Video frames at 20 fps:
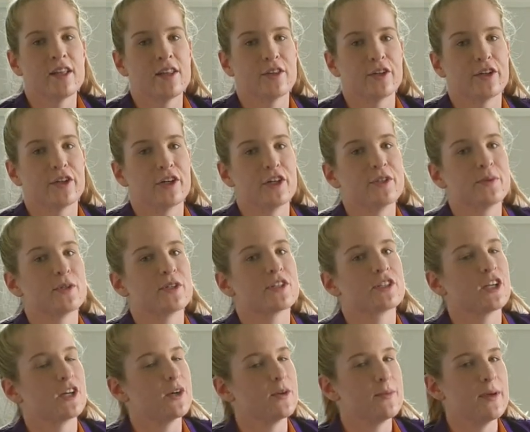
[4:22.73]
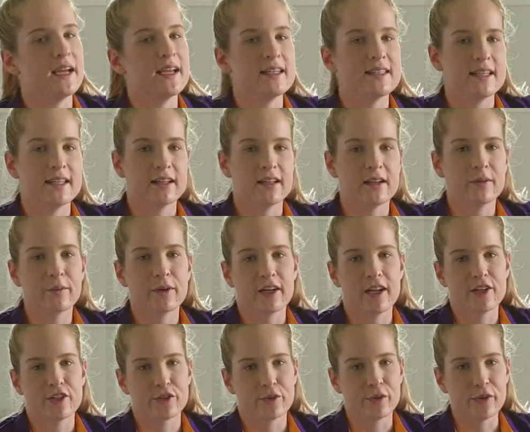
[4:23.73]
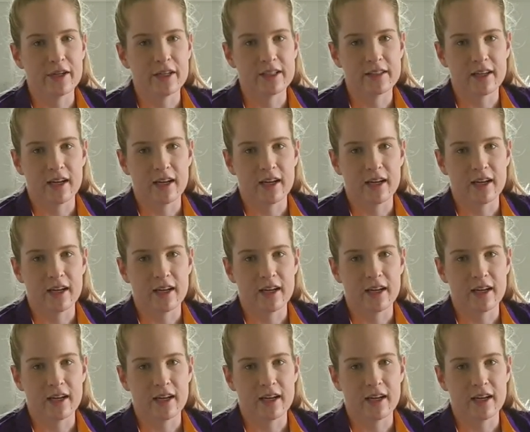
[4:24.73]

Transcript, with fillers: The girls were so amazing. When I joined,